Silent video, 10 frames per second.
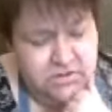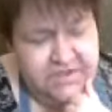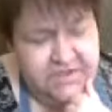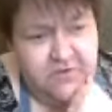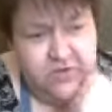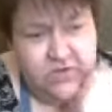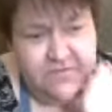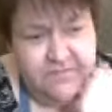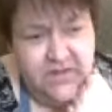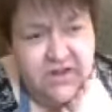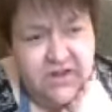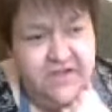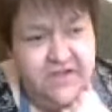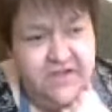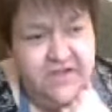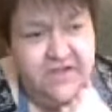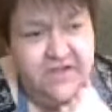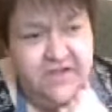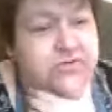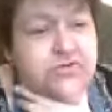Carol in my life to
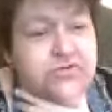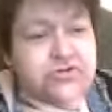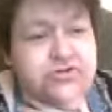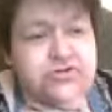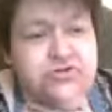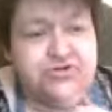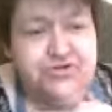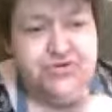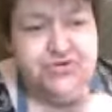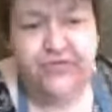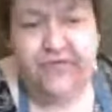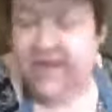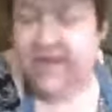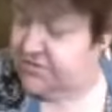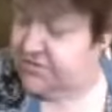do that.